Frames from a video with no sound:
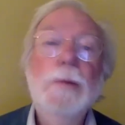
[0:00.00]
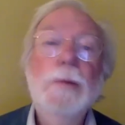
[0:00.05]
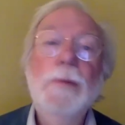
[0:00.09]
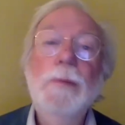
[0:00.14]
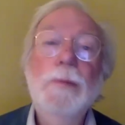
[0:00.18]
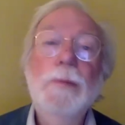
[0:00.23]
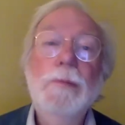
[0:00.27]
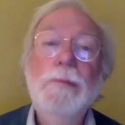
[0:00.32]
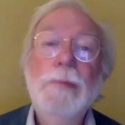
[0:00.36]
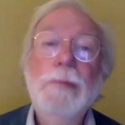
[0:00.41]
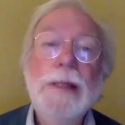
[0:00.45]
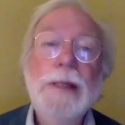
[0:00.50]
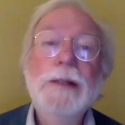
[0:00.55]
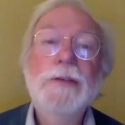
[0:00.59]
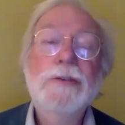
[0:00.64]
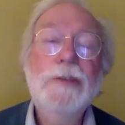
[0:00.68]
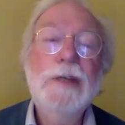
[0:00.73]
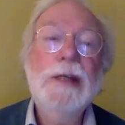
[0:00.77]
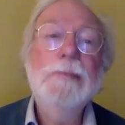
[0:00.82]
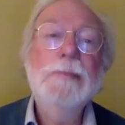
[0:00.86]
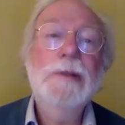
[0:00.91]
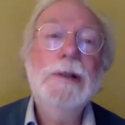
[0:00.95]
Make the
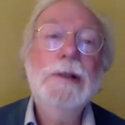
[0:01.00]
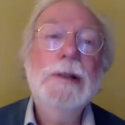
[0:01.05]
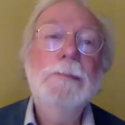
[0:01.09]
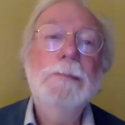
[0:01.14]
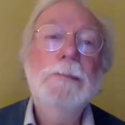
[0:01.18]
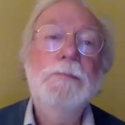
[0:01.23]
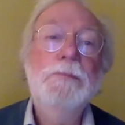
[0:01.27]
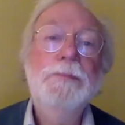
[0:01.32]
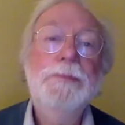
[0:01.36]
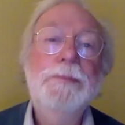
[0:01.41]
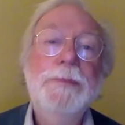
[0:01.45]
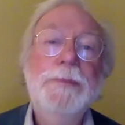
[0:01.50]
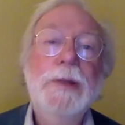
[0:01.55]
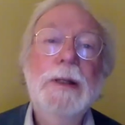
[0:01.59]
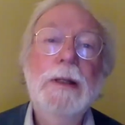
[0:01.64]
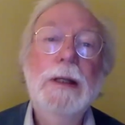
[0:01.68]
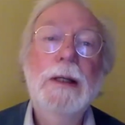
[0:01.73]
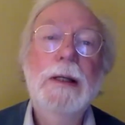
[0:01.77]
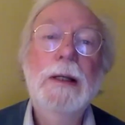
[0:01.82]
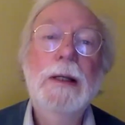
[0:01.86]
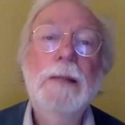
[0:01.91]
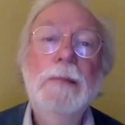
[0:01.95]
same thing,
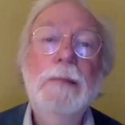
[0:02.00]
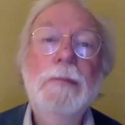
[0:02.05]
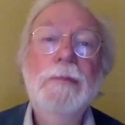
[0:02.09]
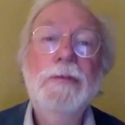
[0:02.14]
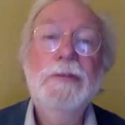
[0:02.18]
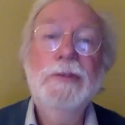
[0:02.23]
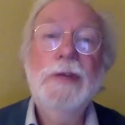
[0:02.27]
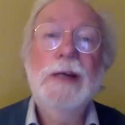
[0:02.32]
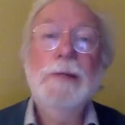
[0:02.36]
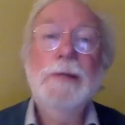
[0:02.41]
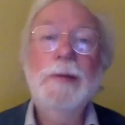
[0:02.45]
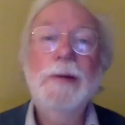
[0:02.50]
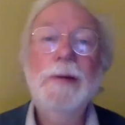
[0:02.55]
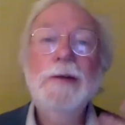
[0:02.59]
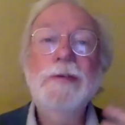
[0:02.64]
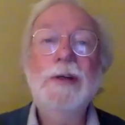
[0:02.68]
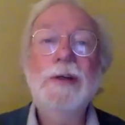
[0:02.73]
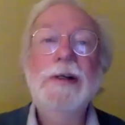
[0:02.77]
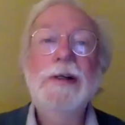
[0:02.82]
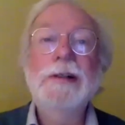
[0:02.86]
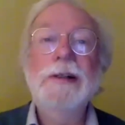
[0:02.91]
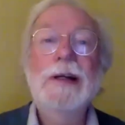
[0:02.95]
side by
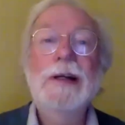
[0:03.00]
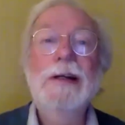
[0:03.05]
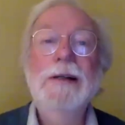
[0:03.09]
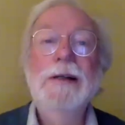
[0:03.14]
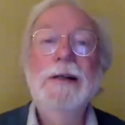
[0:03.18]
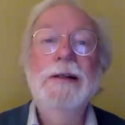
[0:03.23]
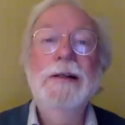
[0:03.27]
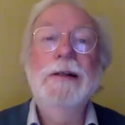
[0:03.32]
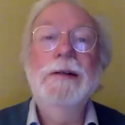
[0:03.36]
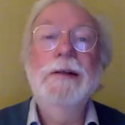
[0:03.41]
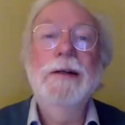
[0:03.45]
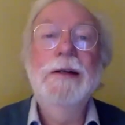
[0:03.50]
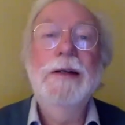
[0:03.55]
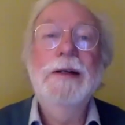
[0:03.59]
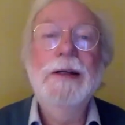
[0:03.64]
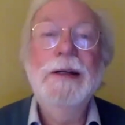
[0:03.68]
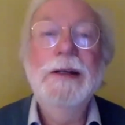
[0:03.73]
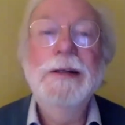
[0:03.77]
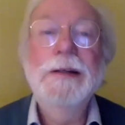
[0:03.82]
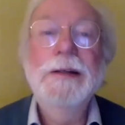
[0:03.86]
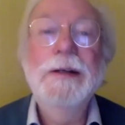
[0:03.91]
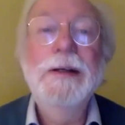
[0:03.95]
side
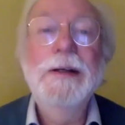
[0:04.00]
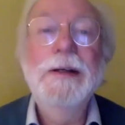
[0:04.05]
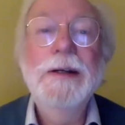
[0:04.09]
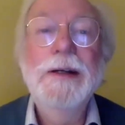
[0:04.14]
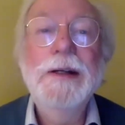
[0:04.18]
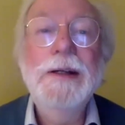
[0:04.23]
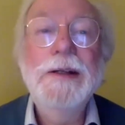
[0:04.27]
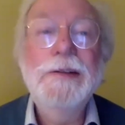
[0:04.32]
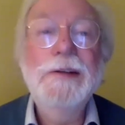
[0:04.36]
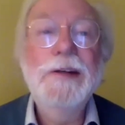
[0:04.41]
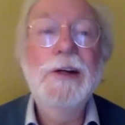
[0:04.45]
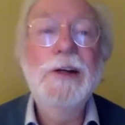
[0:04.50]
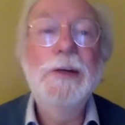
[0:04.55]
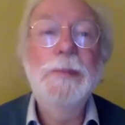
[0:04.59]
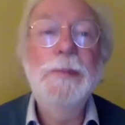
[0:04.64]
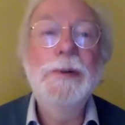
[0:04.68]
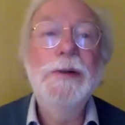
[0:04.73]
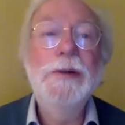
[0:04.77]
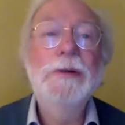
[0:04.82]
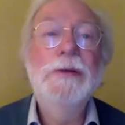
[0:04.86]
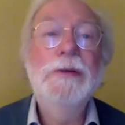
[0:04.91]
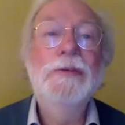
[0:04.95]
in
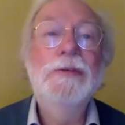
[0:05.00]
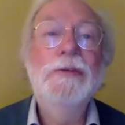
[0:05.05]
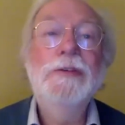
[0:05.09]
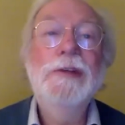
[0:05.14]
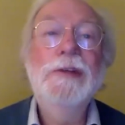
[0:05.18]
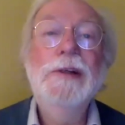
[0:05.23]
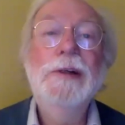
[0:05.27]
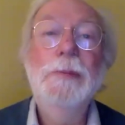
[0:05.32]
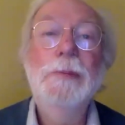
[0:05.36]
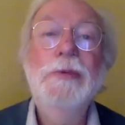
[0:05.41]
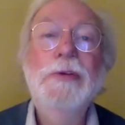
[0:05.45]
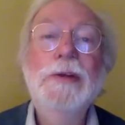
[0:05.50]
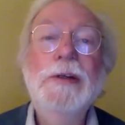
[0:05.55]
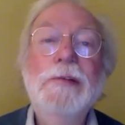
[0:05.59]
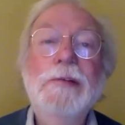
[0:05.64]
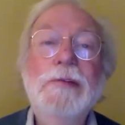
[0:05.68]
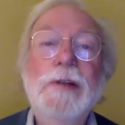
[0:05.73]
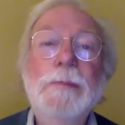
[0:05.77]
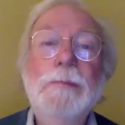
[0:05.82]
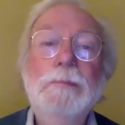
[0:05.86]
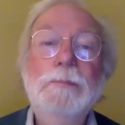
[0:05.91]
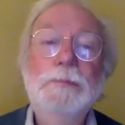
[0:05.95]
Ethiopia, you can still
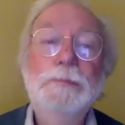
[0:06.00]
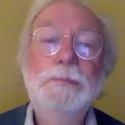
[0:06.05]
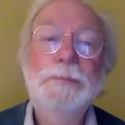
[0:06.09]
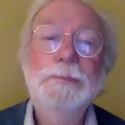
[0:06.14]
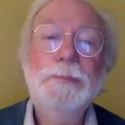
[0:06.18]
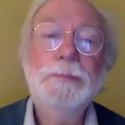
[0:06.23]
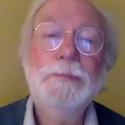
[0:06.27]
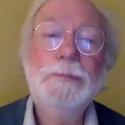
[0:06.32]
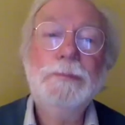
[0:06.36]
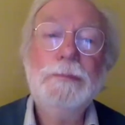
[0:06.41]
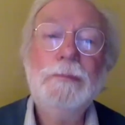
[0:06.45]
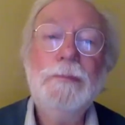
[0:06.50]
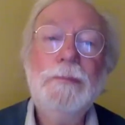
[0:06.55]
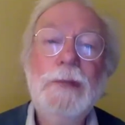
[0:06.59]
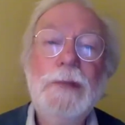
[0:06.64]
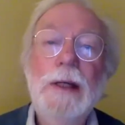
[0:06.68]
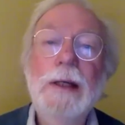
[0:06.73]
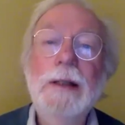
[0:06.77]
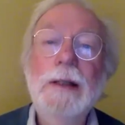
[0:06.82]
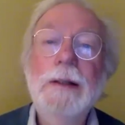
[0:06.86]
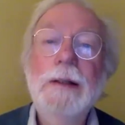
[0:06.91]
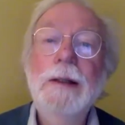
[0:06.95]
observe it.
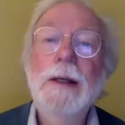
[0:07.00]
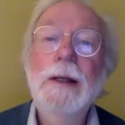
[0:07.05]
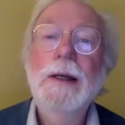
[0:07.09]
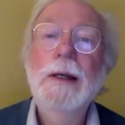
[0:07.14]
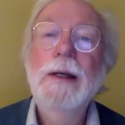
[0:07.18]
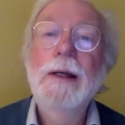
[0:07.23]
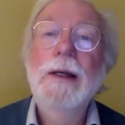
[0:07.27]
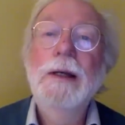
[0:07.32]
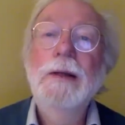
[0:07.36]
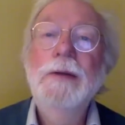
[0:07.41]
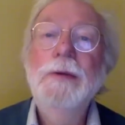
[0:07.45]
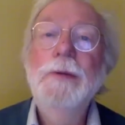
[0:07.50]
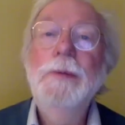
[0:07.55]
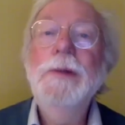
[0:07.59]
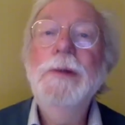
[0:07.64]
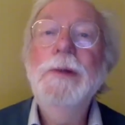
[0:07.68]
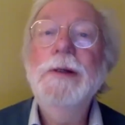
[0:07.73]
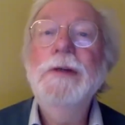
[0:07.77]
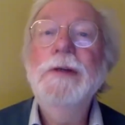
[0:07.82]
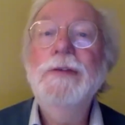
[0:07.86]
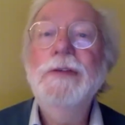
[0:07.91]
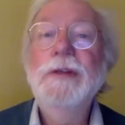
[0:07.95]
And the
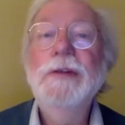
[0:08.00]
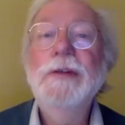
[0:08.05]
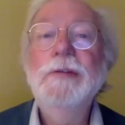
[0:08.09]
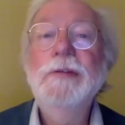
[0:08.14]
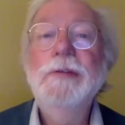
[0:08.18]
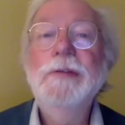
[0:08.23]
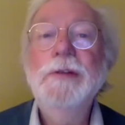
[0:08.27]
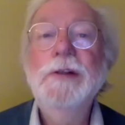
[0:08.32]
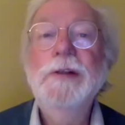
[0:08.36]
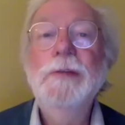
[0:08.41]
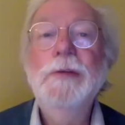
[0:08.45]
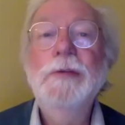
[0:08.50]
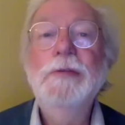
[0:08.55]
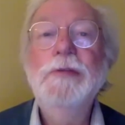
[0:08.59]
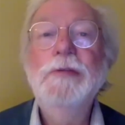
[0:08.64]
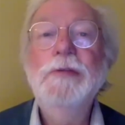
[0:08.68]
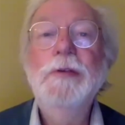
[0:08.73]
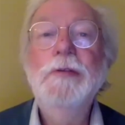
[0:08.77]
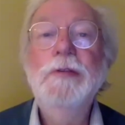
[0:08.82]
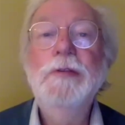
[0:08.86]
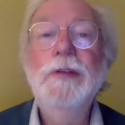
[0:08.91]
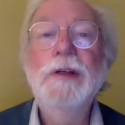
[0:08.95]
workers in the firm of
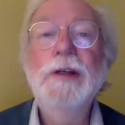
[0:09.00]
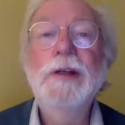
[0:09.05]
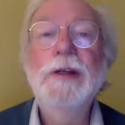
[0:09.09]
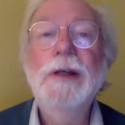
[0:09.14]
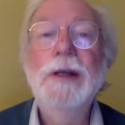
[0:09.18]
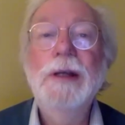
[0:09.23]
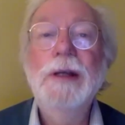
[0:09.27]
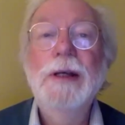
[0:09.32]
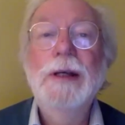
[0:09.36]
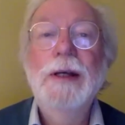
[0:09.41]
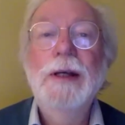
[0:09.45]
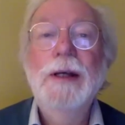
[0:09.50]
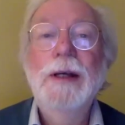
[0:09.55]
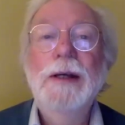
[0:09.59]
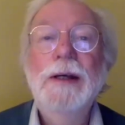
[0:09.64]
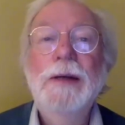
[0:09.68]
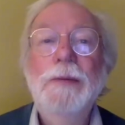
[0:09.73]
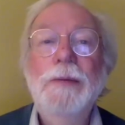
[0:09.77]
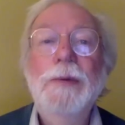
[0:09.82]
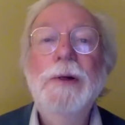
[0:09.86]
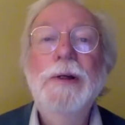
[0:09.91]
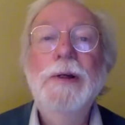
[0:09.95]
50
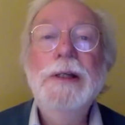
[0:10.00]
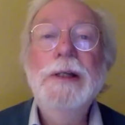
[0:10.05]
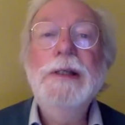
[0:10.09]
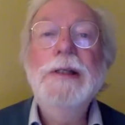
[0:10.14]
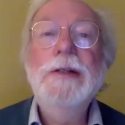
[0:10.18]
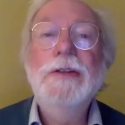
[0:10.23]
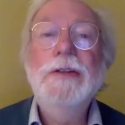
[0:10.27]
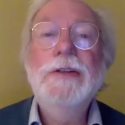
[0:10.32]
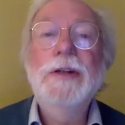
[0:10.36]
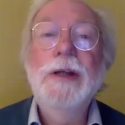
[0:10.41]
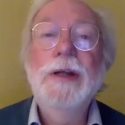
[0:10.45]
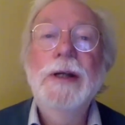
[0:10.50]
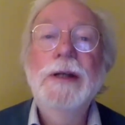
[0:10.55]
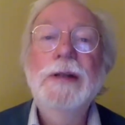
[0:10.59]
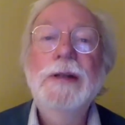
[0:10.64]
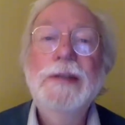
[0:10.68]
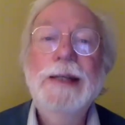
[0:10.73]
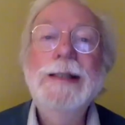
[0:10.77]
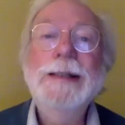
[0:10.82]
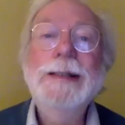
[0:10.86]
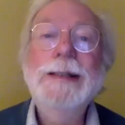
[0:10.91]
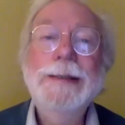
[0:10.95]
were each
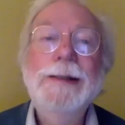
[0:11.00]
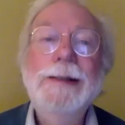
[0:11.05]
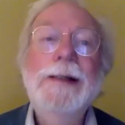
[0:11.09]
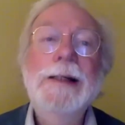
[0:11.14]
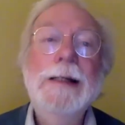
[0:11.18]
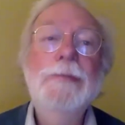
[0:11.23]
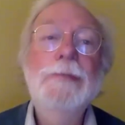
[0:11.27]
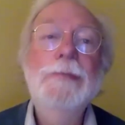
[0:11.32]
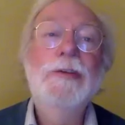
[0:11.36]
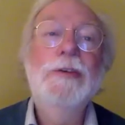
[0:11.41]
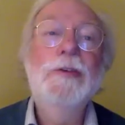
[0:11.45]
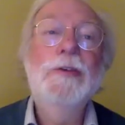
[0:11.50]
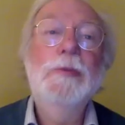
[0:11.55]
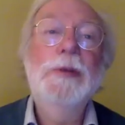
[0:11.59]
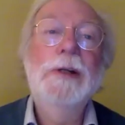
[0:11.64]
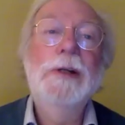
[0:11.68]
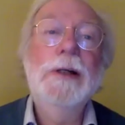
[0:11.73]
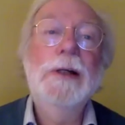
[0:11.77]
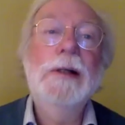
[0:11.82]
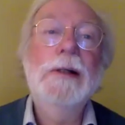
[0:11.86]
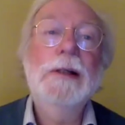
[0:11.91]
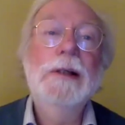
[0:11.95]
10 times as
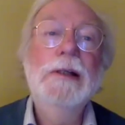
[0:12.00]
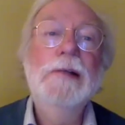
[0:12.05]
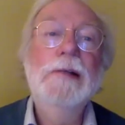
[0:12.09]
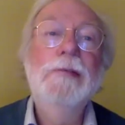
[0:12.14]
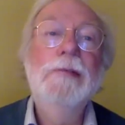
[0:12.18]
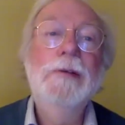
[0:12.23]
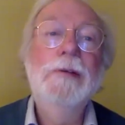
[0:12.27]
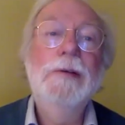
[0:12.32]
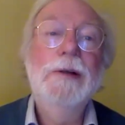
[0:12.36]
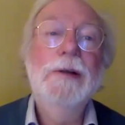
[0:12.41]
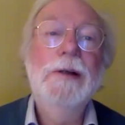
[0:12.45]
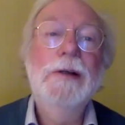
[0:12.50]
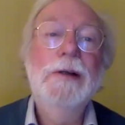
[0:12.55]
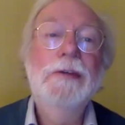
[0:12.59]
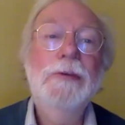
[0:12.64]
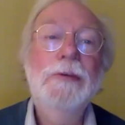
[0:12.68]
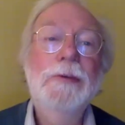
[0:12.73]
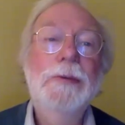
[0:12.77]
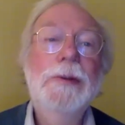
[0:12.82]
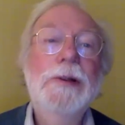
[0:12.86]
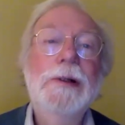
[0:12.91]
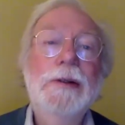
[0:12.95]
productive as
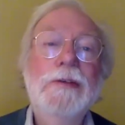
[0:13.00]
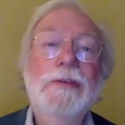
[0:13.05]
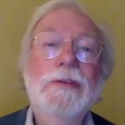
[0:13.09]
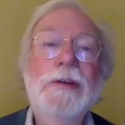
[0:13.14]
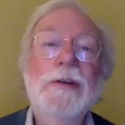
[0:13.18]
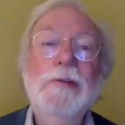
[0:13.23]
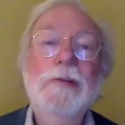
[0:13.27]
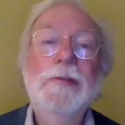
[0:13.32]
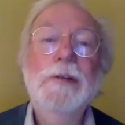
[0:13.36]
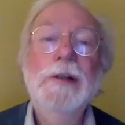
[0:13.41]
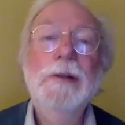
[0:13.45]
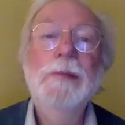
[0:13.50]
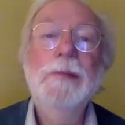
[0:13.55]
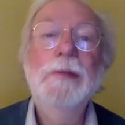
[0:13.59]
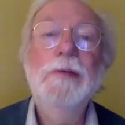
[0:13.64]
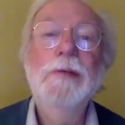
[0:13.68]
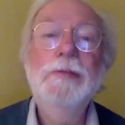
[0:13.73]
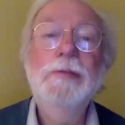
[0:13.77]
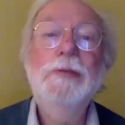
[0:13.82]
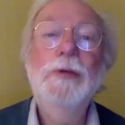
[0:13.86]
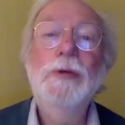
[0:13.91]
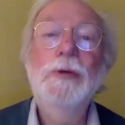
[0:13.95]
the workers in the firm of
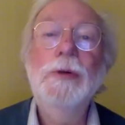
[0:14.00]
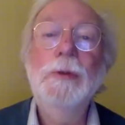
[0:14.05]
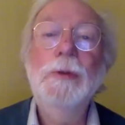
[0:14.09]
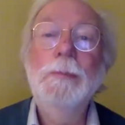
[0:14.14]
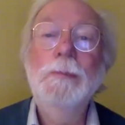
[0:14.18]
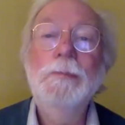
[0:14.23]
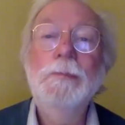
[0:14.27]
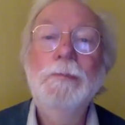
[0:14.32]
four.